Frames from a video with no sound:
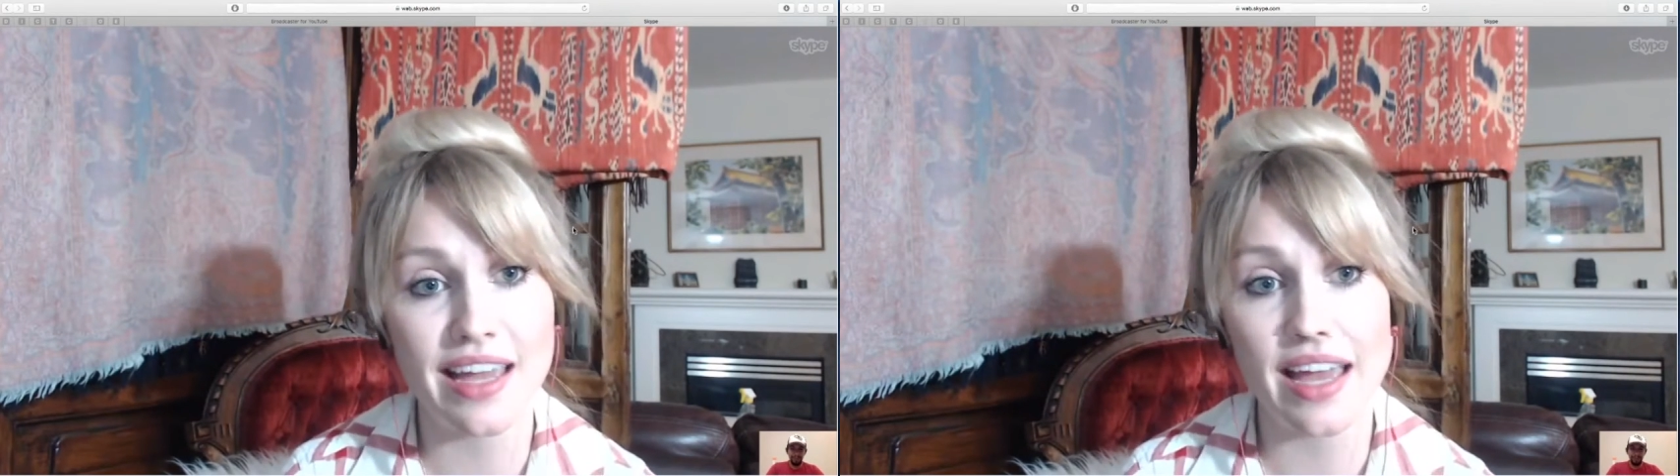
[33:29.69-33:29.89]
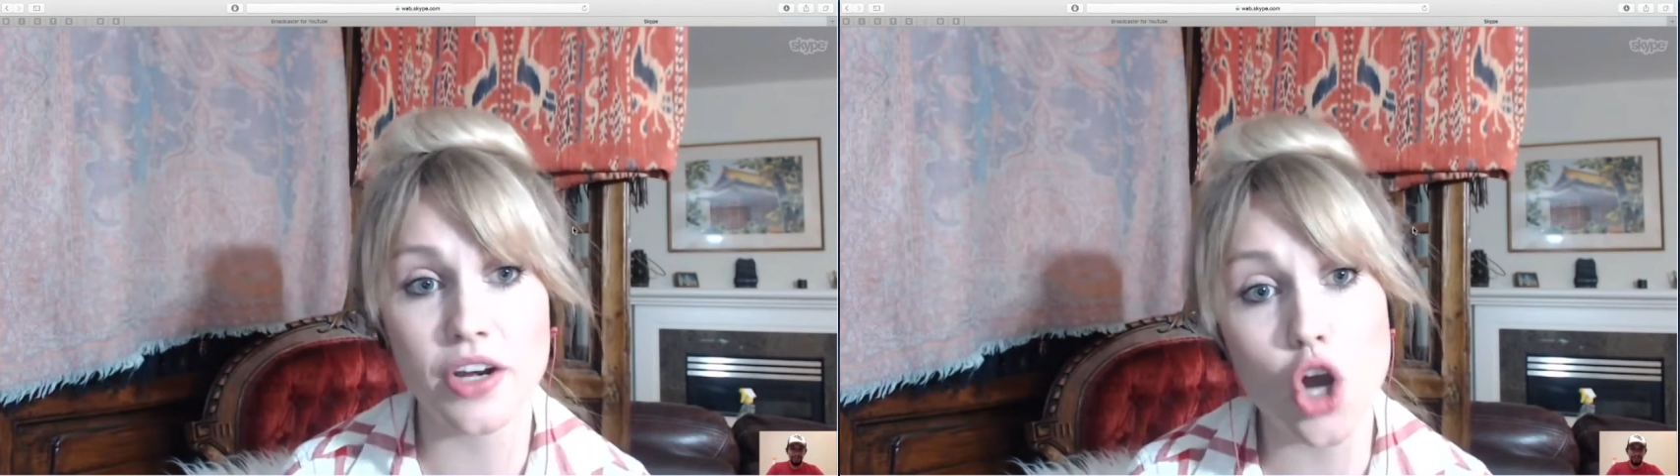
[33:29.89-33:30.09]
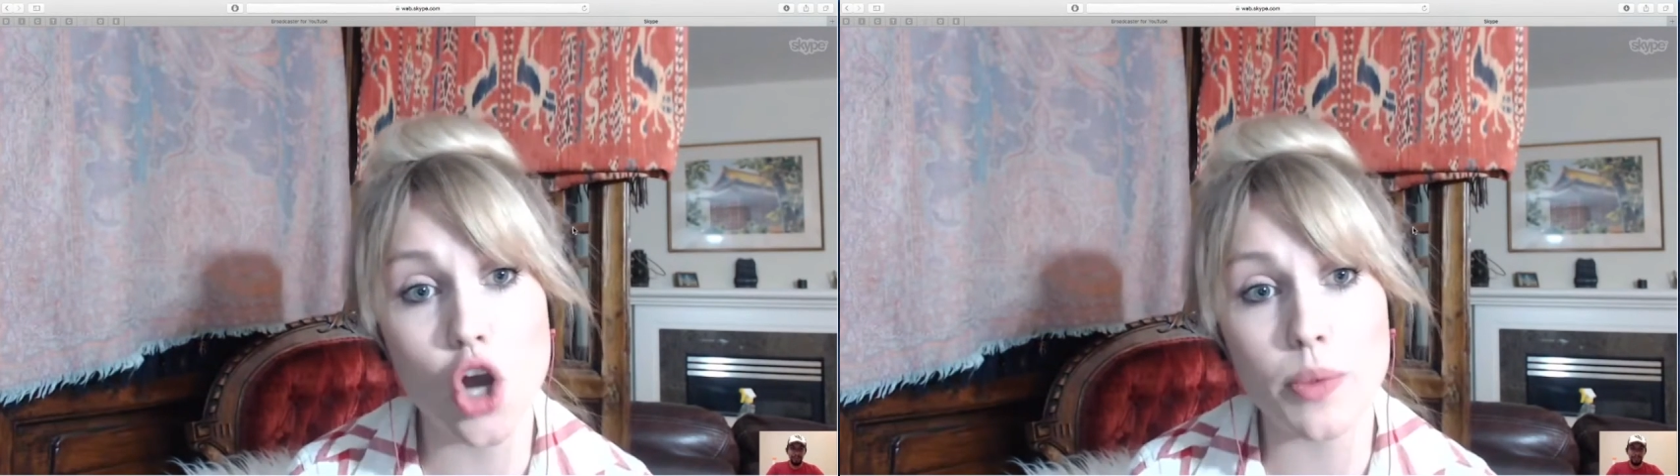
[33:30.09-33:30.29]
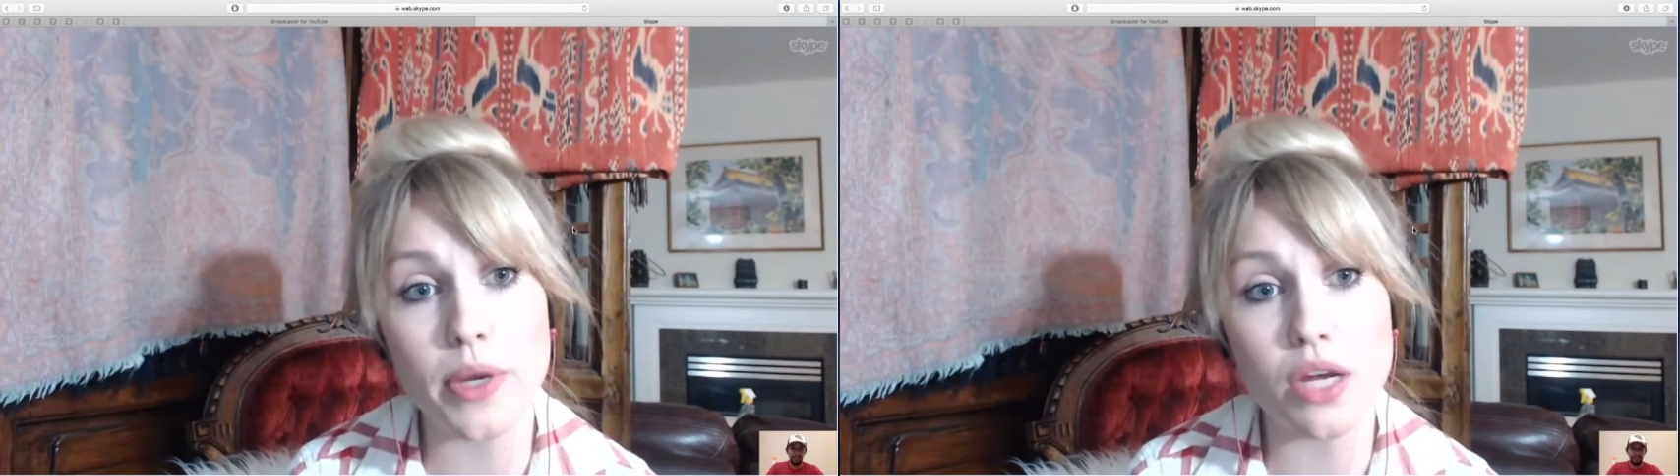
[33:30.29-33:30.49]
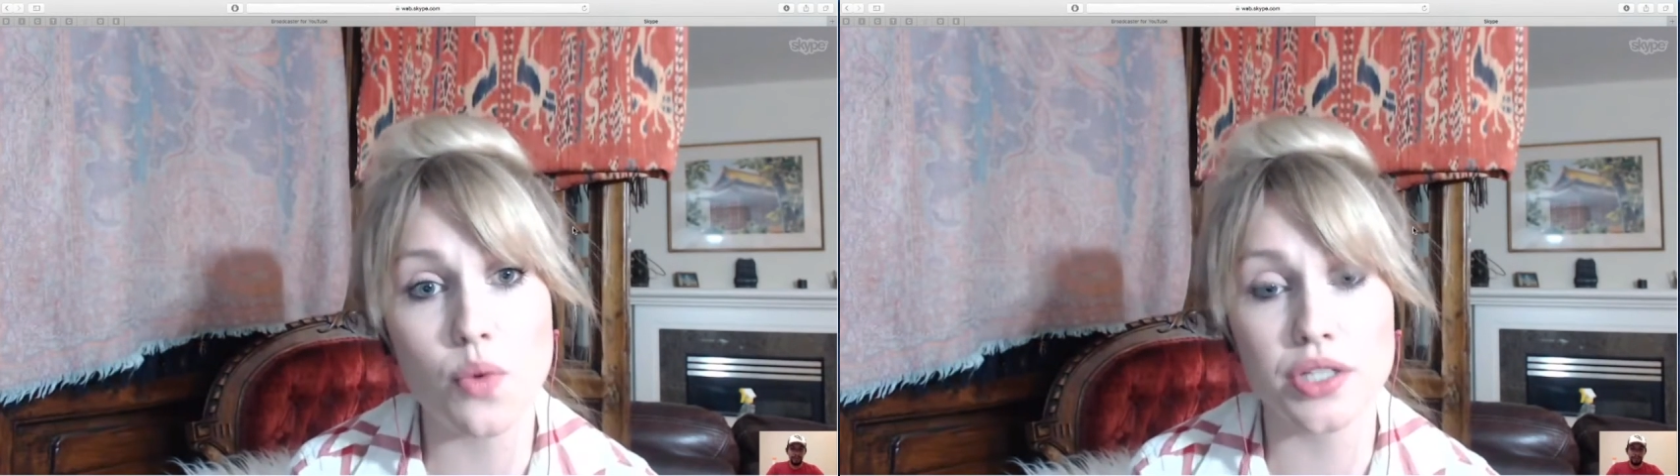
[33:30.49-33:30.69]
and
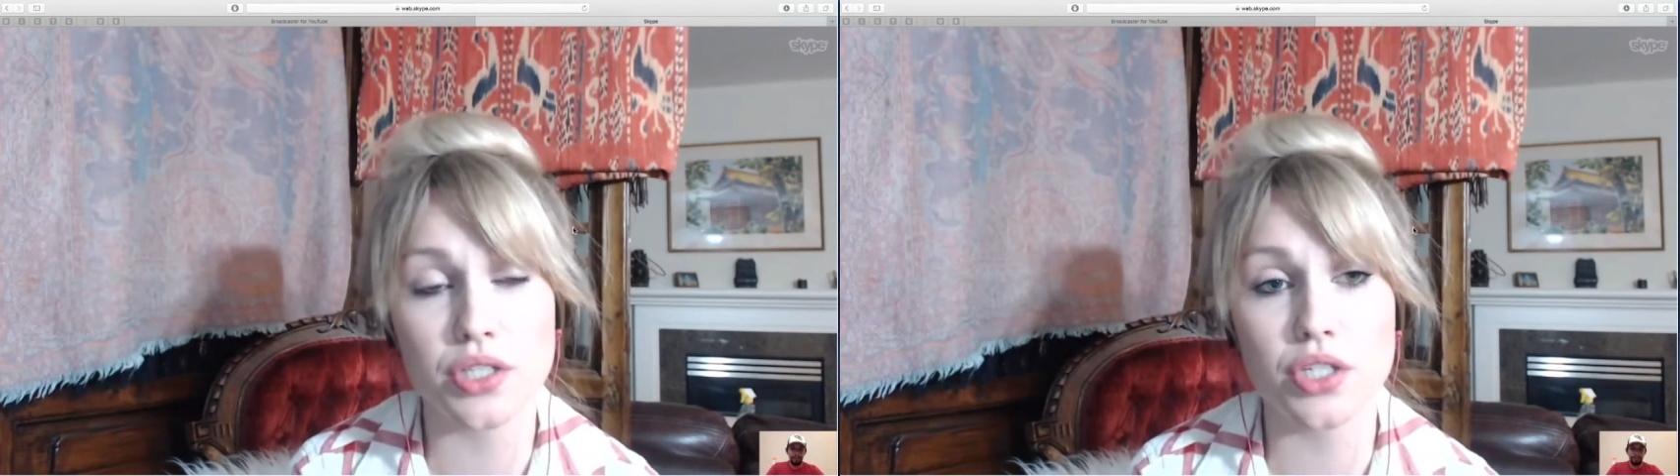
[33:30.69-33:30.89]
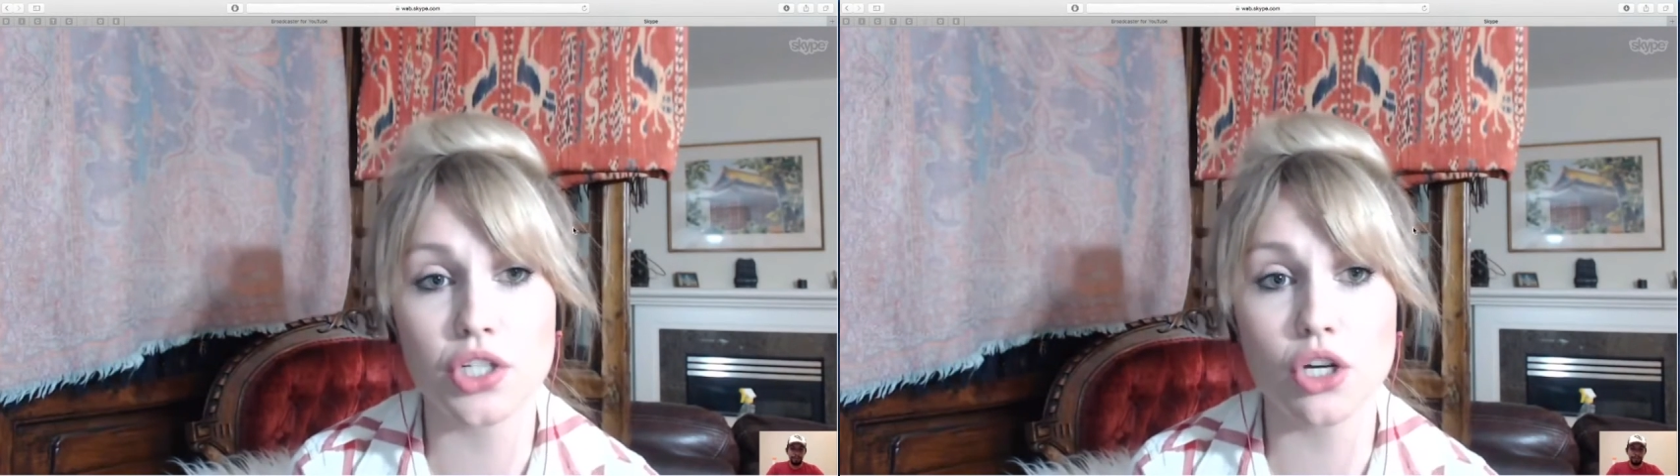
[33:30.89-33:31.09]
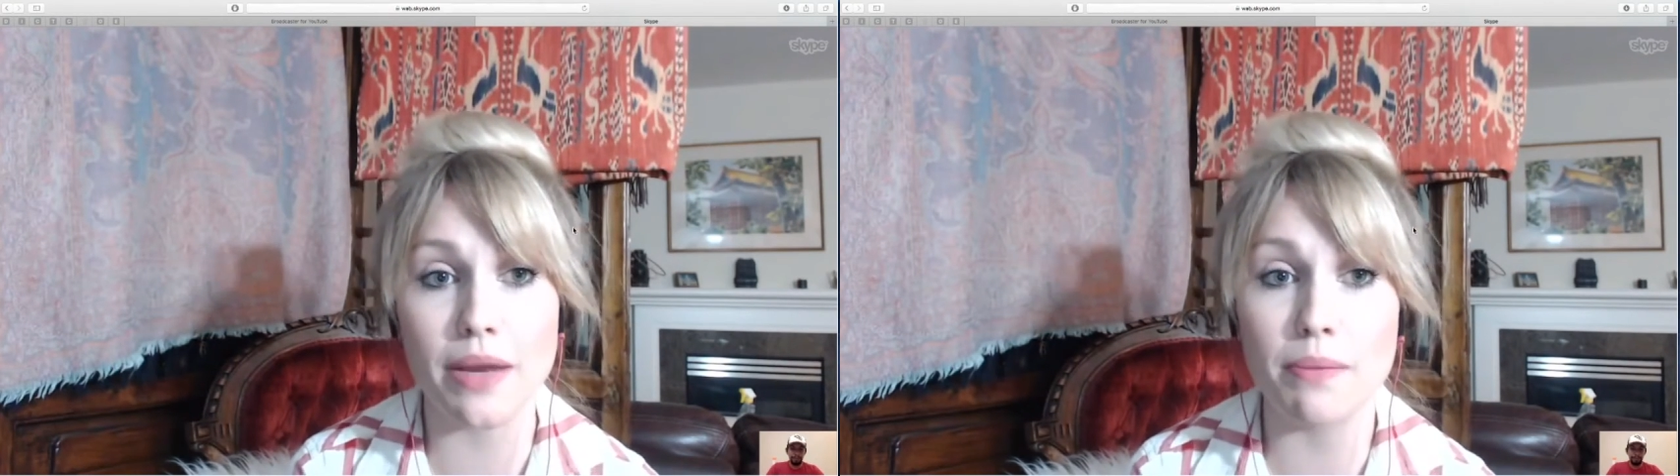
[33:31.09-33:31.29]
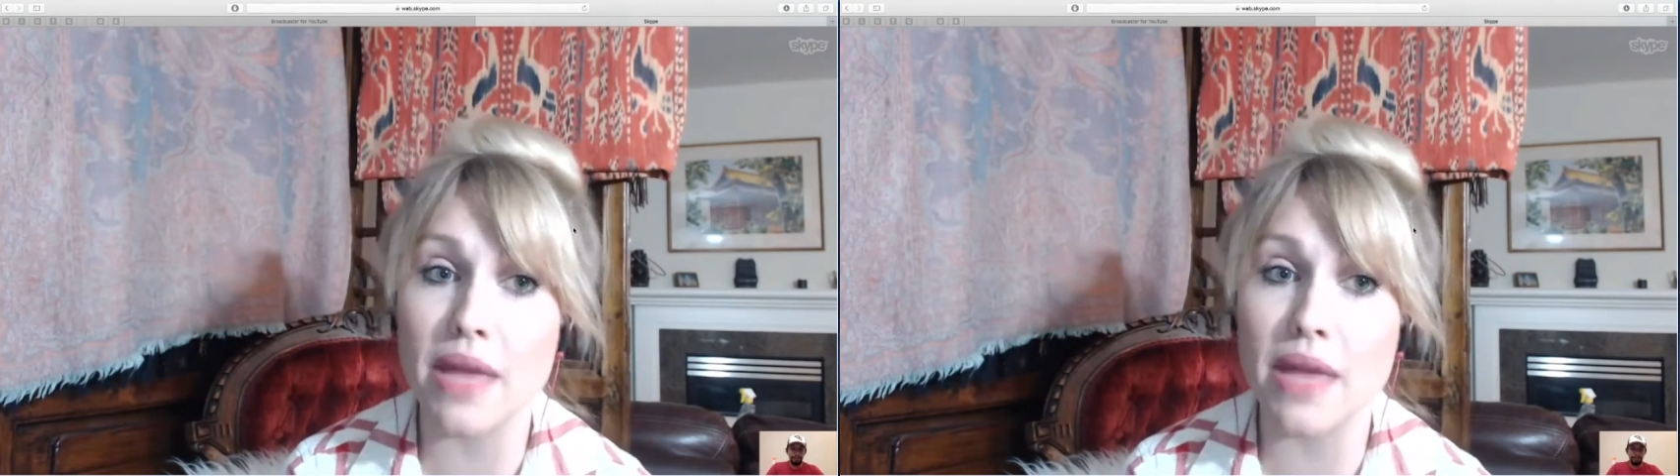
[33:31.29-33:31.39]
nobody wants to do and